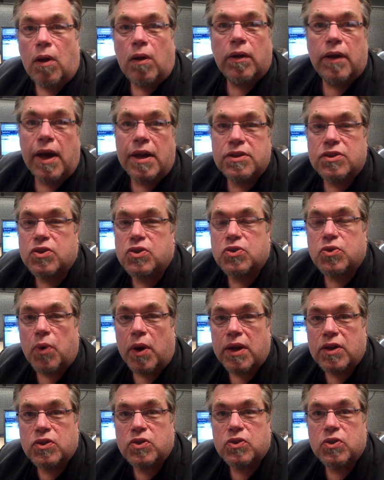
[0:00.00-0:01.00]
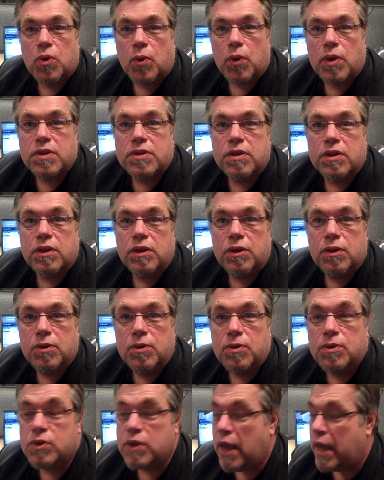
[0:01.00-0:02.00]
all kinds of strange stories in the
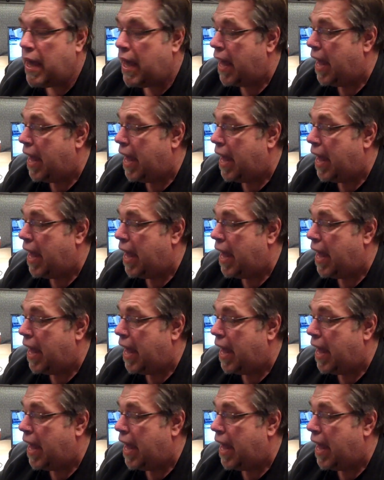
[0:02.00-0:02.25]
news.